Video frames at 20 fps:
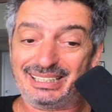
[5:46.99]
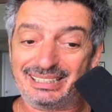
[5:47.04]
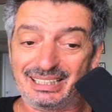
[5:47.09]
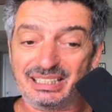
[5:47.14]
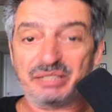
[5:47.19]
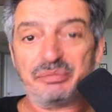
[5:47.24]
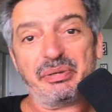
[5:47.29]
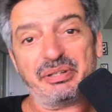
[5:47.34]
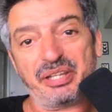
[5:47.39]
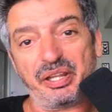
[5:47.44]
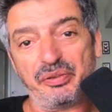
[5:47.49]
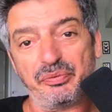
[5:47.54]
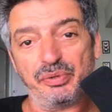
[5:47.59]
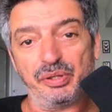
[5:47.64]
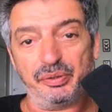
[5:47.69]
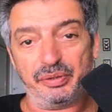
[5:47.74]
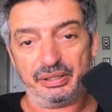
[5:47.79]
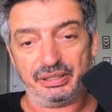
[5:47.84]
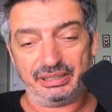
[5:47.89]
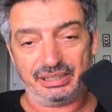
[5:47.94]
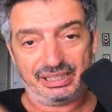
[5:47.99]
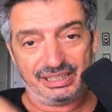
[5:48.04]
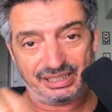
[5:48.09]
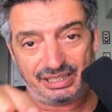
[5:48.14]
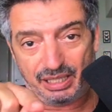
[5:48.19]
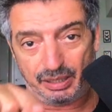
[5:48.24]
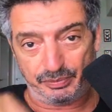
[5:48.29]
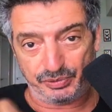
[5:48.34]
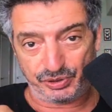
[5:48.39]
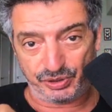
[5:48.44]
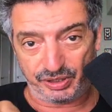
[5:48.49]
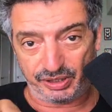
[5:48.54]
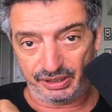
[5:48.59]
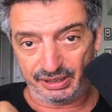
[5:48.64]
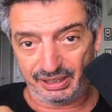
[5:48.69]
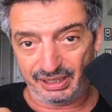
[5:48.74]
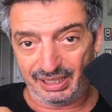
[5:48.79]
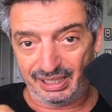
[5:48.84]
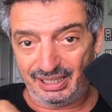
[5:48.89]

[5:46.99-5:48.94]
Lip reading: that the method is abstract